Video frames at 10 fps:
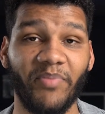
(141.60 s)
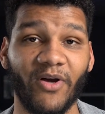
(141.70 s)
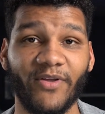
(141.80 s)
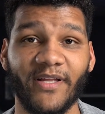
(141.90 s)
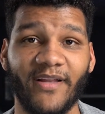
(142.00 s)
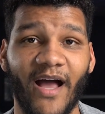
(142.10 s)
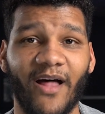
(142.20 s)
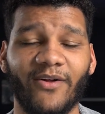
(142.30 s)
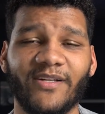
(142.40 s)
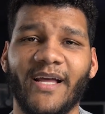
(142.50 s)
billion
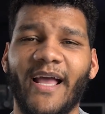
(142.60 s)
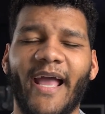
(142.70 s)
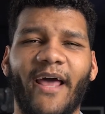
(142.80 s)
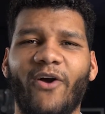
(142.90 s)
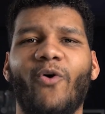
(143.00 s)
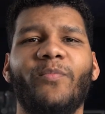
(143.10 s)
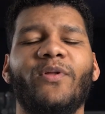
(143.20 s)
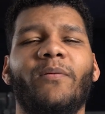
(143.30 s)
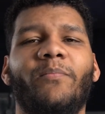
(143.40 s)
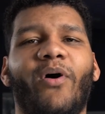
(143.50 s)
dollars and i hope
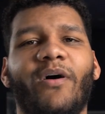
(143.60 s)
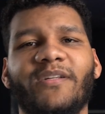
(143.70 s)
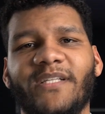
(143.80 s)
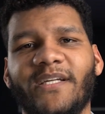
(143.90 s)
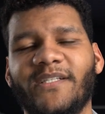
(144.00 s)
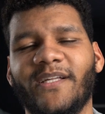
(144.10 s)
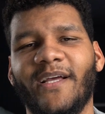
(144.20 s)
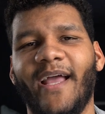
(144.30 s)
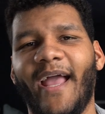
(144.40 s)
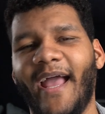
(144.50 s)
you didn't pause this
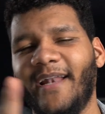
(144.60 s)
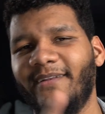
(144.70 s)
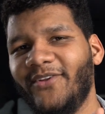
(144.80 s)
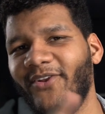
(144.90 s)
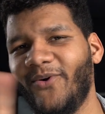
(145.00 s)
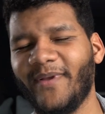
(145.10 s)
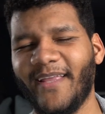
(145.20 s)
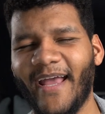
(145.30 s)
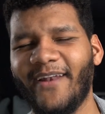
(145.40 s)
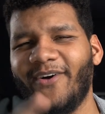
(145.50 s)
and you know
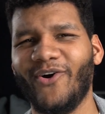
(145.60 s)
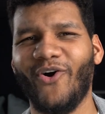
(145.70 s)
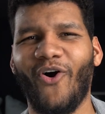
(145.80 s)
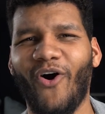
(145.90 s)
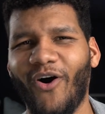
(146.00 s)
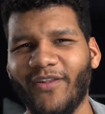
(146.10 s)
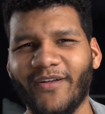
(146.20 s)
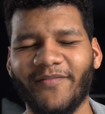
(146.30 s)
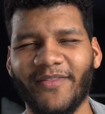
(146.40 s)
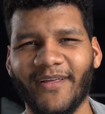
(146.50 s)
get all
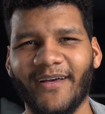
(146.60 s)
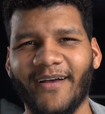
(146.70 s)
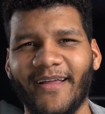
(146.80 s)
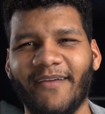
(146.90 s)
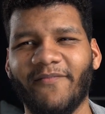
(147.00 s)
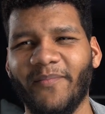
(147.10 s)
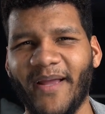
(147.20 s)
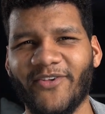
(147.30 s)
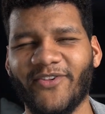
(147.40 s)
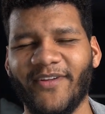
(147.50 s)
of the
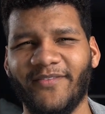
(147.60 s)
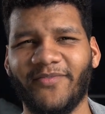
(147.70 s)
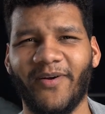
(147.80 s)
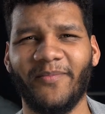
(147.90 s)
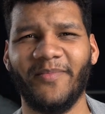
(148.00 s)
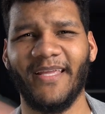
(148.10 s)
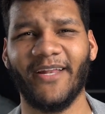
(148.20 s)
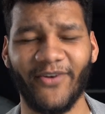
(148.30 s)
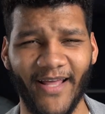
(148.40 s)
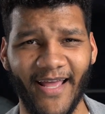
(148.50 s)
information from the
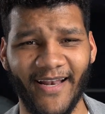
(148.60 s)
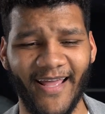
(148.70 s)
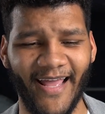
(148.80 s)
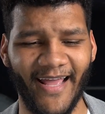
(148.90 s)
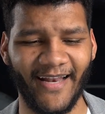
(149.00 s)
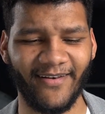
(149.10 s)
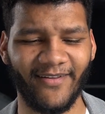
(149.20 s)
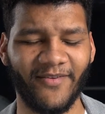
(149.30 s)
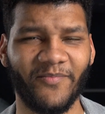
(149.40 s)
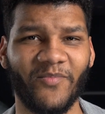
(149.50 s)
internet and
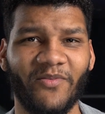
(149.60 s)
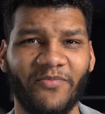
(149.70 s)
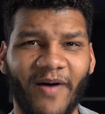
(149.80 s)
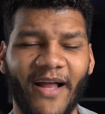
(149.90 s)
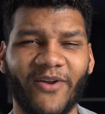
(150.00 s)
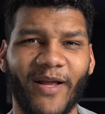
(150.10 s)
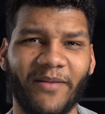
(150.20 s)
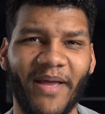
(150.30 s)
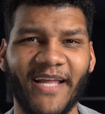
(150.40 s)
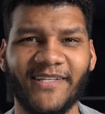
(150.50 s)
find a way
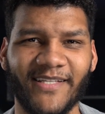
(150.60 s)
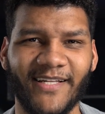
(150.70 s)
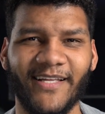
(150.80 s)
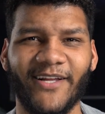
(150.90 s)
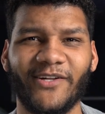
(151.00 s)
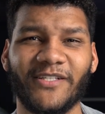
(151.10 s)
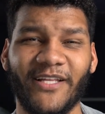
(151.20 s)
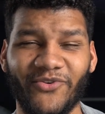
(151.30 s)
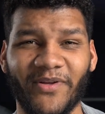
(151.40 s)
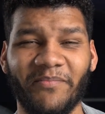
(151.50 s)
to paste it in here so
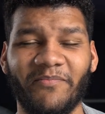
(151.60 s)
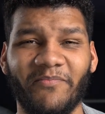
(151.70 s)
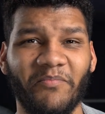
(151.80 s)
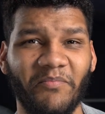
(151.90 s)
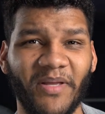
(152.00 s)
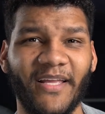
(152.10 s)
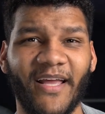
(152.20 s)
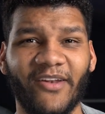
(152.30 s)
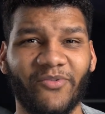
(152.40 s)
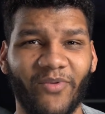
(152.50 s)
that you can
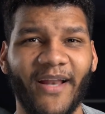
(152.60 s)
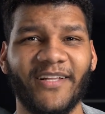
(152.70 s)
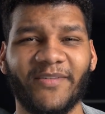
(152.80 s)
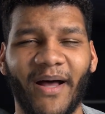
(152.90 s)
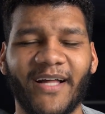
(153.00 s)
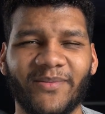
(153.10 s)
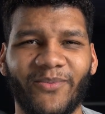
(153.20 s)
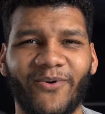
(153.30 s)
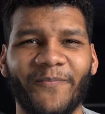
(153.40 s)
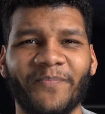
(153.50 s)
be as right as
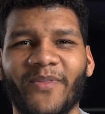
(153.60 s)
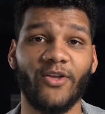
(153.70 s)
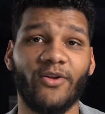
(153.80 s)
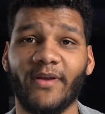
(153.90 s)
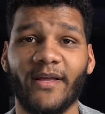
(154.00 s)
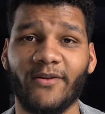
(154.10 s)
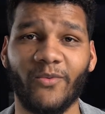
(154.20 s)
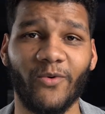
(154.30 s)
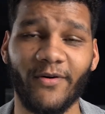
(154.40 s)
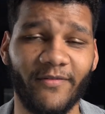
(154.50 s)
possible. You don't get an
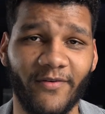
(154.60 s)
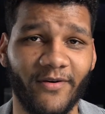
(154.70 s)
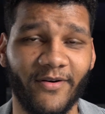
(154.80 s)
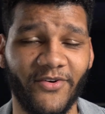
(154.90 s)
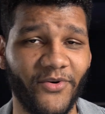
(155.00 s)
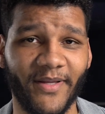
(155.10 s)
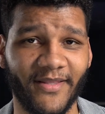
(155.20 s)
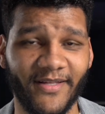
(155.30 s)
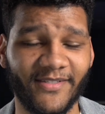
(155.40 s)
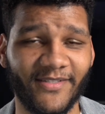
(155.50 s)
award for
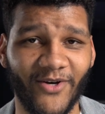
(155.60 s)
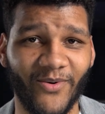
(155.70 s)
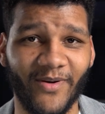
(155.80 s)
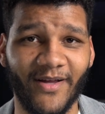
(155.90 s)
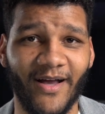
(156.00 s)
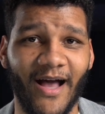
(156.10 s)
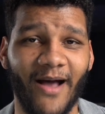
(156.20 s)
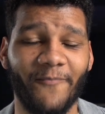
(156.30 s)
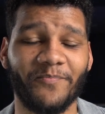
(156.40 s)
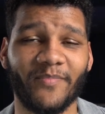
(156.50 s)
doing this, so
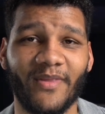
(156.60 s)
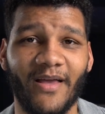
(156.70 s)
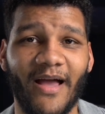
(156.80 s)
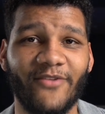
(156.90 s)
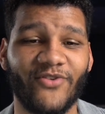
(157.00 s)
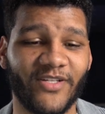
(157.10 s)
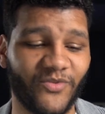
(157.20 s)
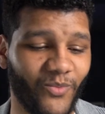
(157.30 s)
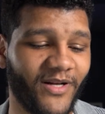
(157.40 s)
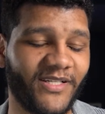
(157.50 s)
um, I
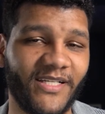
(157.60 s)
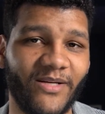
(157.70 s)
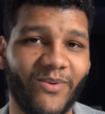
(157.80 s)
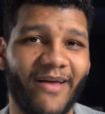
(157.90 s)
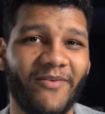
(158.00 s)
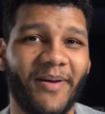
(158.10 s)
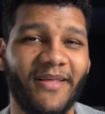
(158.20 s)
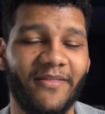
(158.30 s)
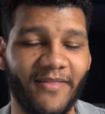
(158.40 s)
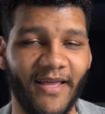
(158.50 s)
just want to see what
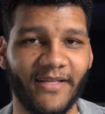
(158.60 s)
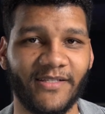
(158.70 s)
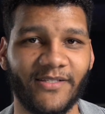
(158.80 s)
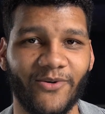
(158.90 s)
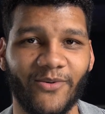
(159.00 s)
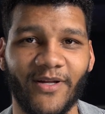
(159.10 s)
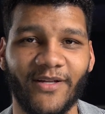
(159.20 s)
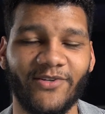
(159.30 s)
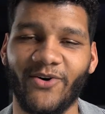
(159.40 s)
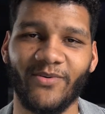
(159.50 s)
everybody thinks. So
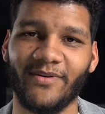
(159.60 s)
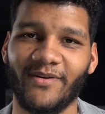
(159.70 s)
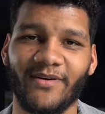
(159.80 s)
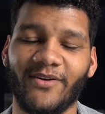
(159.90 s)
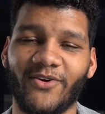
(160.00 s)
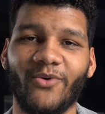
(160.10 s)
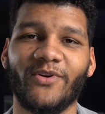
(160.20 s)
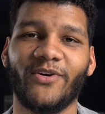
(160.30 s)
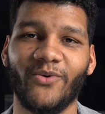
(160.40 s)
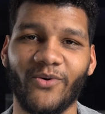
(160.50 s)
don't go
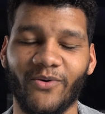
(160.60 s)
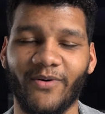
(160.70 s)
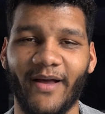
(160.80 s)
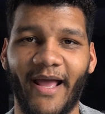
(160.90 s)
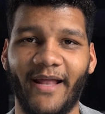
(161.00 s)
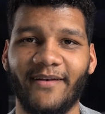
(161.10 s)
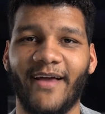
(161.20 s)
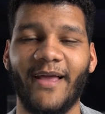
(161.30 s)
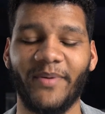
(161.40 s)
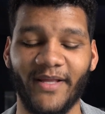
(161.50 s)
to Google and
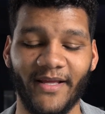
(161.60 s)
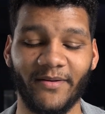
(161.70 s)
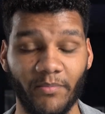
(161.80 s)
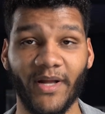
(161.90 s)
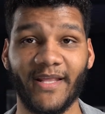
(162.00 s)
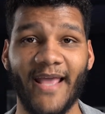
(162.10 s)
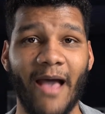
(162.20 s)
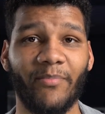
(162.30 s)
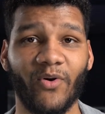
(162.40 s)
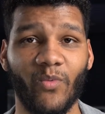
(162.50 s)
type it in. But
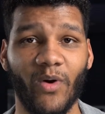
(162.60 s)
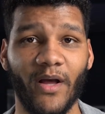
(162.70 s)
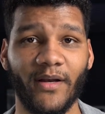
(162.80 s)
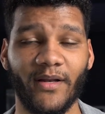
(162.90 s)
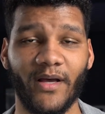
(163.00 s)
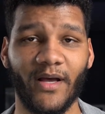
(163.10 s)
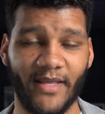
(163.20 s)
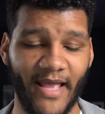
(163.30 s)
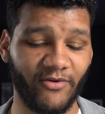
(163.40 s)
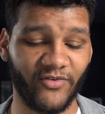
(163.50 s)
Capital One
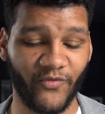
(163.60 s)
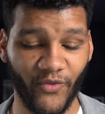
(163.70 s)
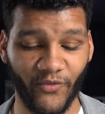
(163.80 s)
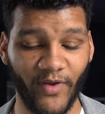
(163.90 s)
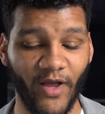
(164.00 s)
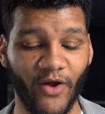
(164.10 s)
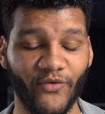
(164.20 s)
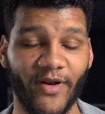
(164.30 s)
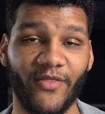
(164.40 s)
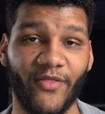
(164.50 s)
accounts for
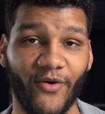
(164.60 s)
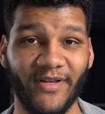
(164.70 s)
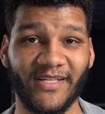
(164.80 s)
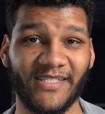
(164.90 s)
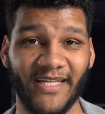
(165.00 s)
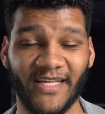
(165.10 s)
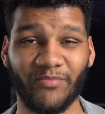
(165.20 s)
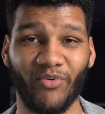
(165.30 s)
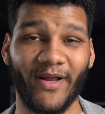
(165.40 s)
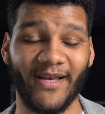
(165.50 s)

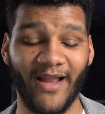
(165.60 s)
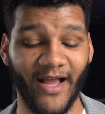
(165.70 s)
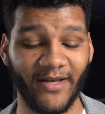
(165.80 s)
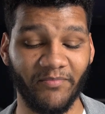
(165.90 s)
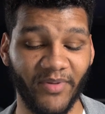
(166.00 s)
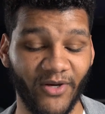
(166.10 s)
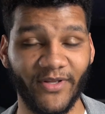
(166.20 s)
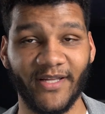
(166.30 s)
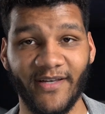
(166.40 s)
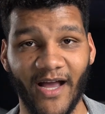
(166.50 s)
$336.9
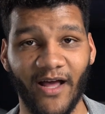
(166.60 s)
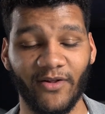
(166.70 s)
billion,